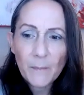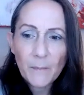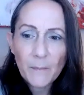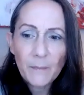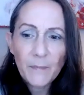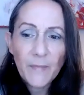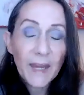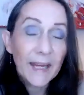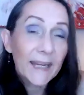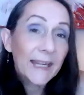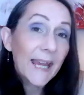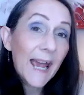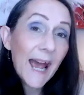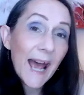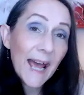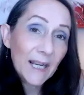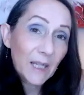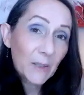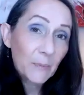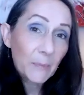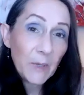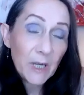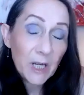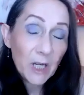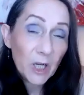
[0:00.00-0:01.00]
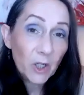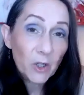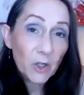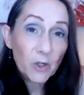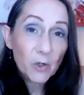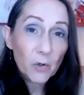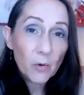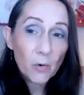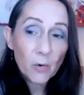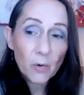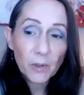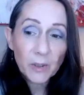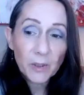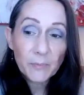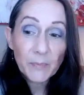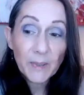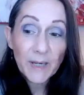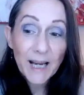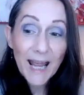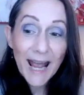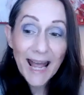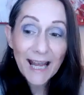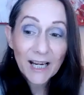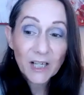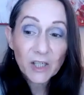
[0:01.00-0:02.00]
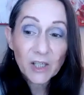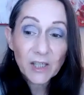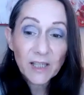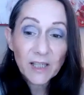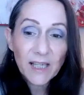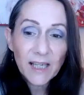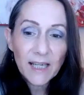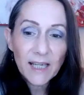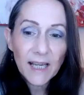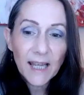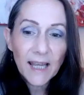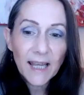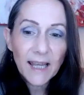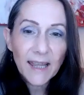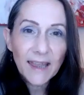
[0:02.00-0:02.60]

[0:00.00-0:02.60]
that can't be controlled, but actually